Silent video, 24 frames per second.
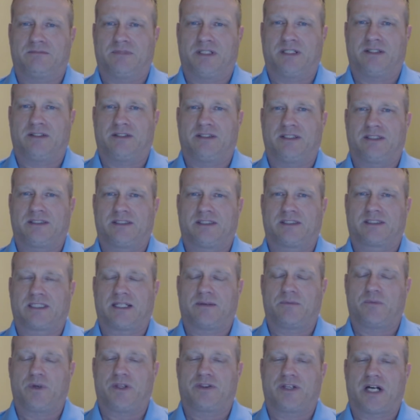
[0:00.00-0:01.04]
but this is
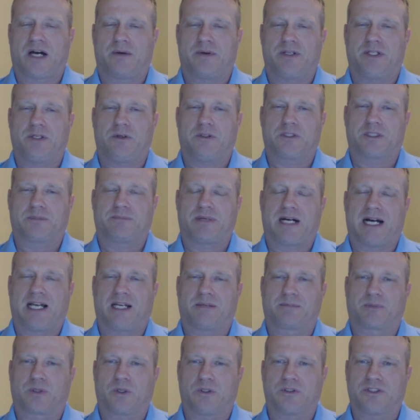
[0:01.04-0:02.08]
something we thought we'd do as a
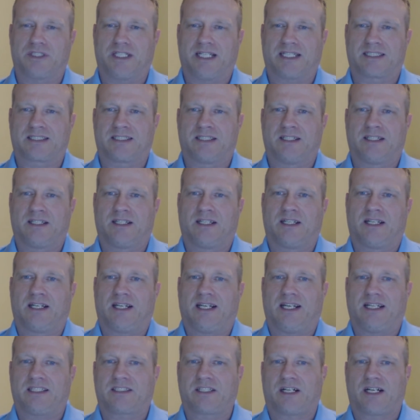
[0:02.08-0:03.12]
pilot project
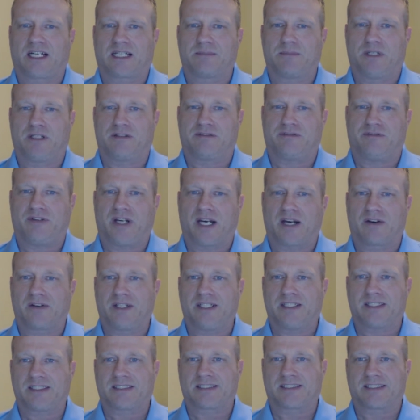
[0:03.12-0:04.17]
and talk about
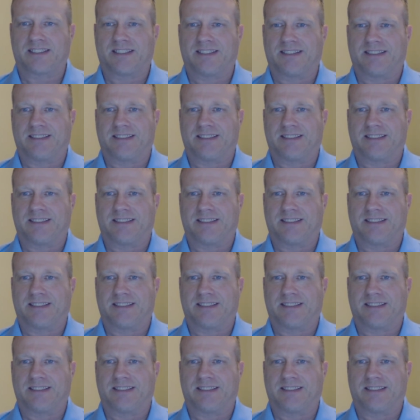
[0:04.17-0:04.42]
various